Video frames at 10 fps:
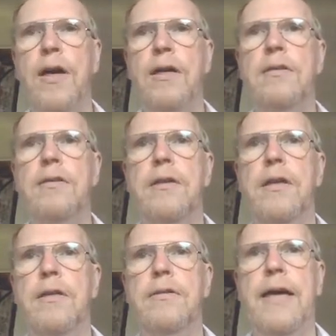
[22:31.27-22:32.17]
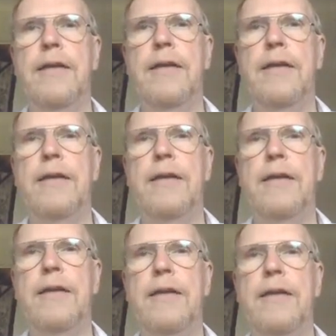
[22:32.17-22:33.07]
and that would,
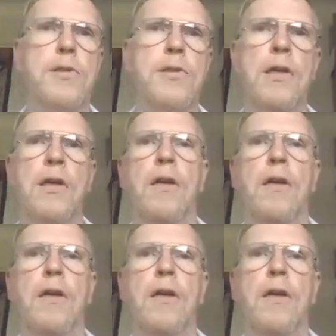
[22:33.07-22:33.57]
of course,